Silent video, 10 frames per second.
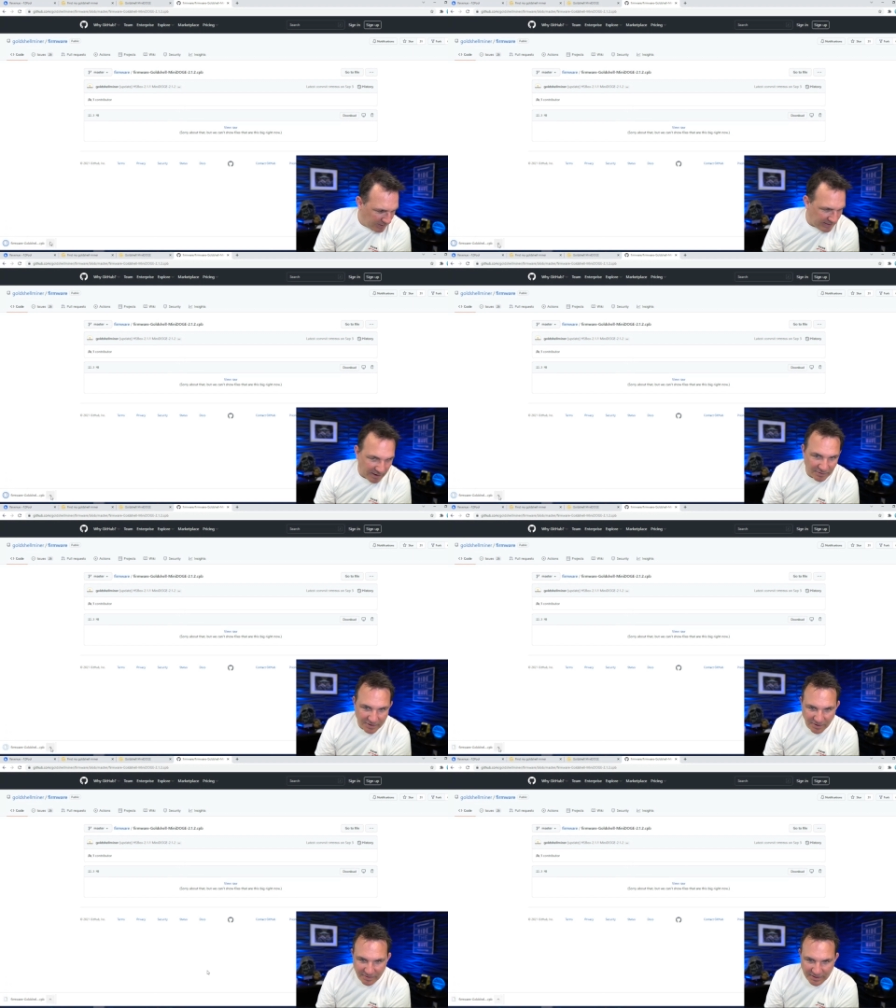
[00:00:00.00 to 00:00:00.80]

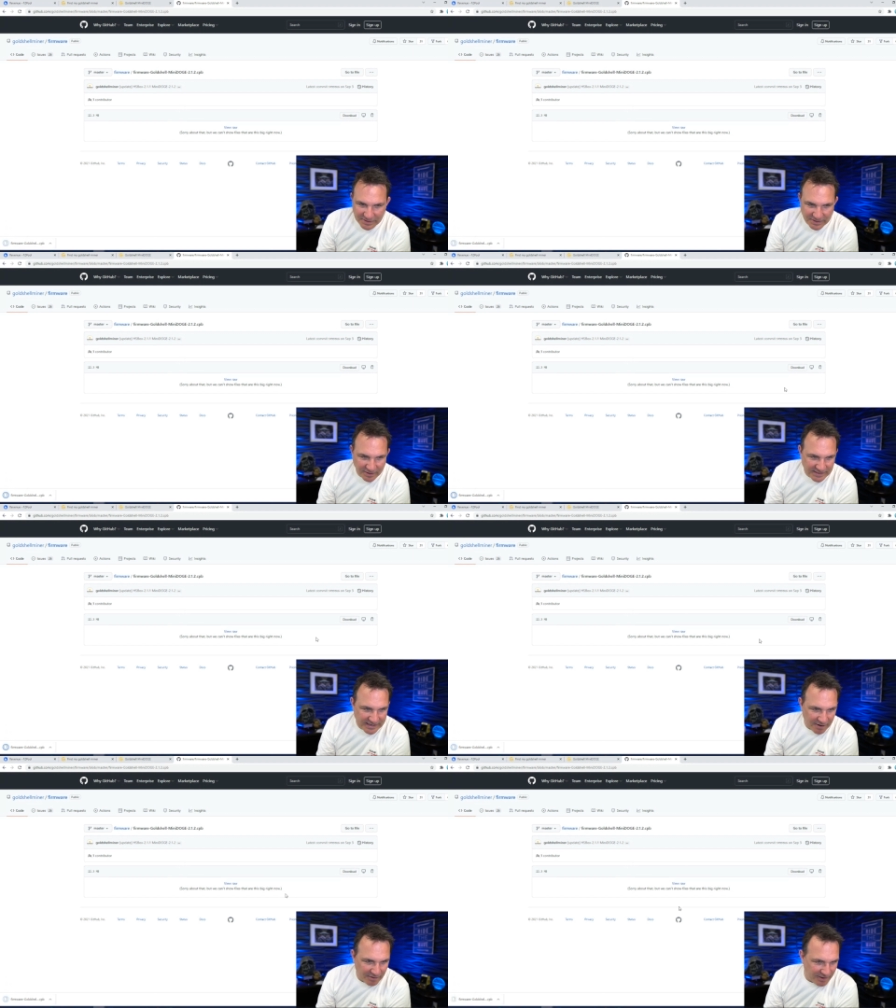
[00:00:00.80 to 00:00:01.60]
Download. I just clicked
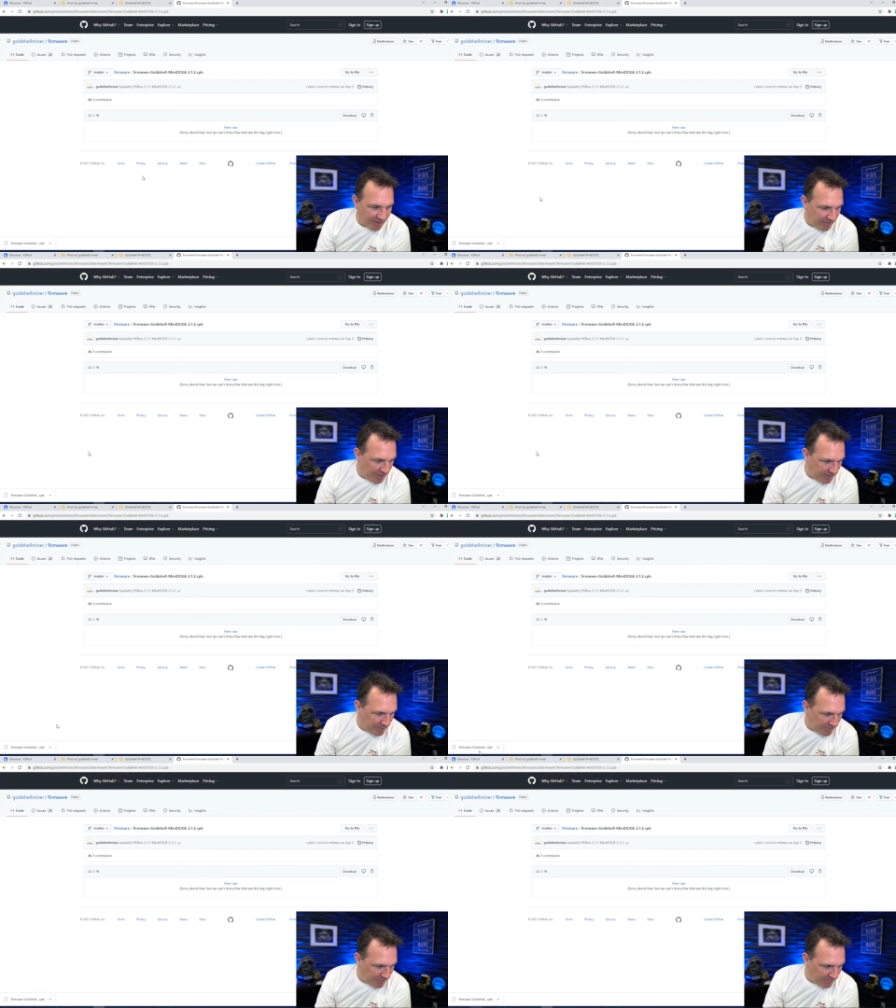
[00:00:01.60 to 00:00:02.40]
download.
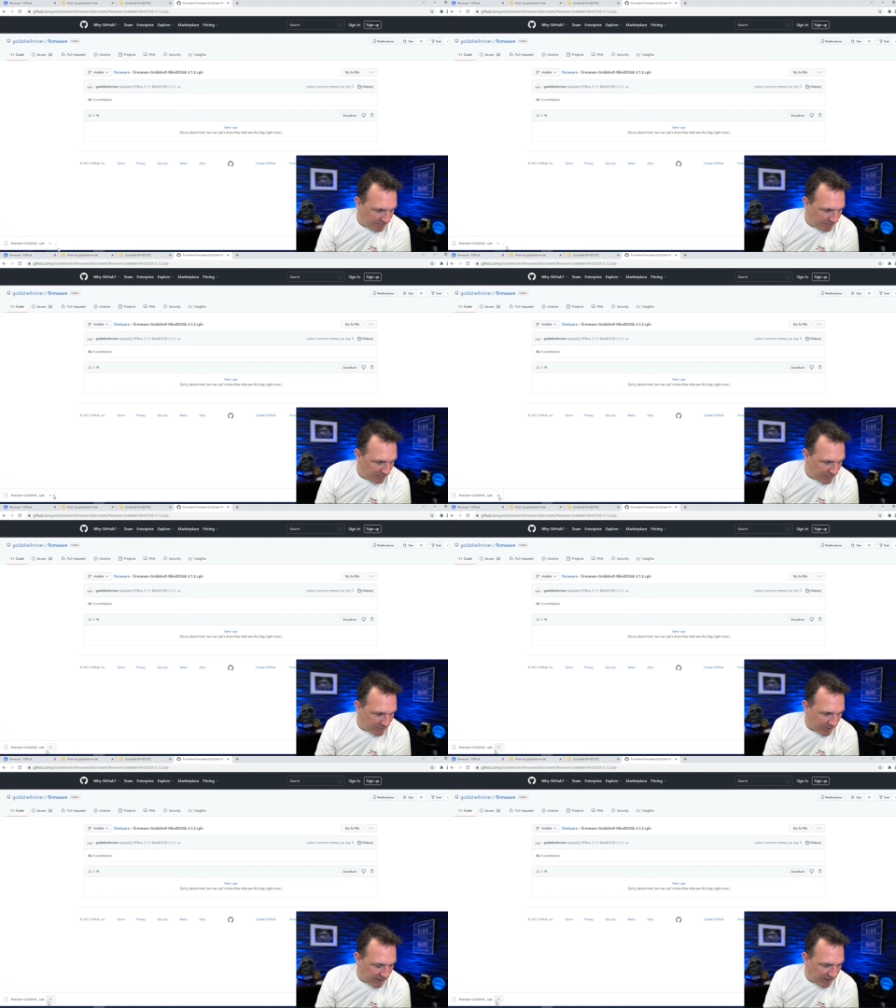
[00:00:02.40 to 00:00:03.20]

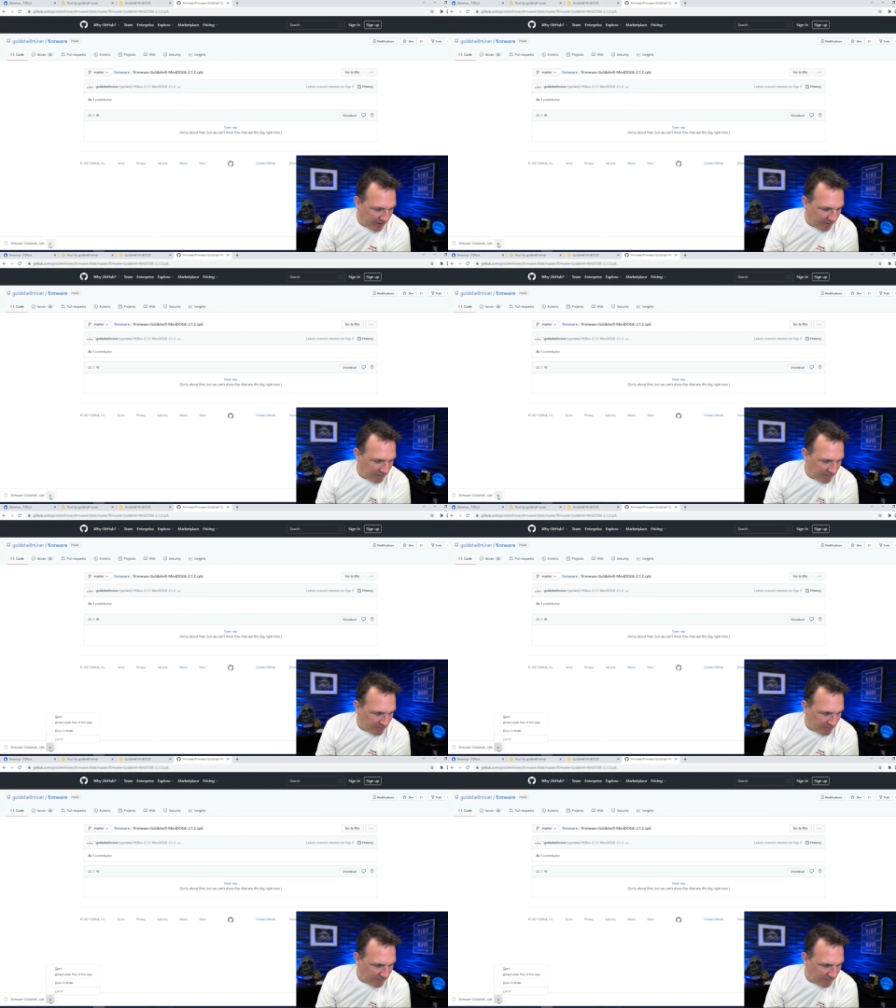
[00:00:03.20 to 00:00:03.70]
It's right here.